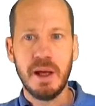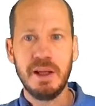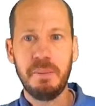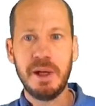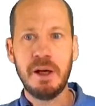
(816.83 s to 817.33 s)

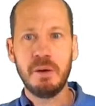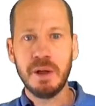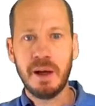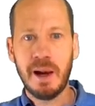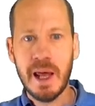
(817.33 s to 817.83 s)
And depending on
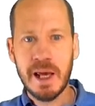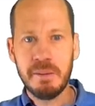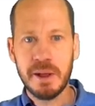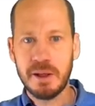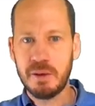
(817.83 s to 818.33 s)
the
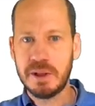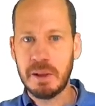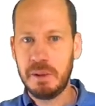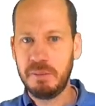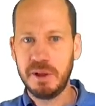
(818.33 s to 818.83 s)
climate, there is
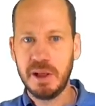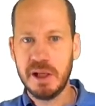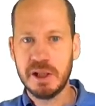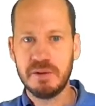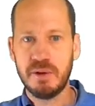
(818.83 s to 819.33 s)
some
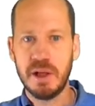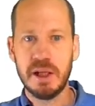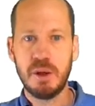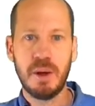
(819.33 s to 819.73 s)
limitations for that.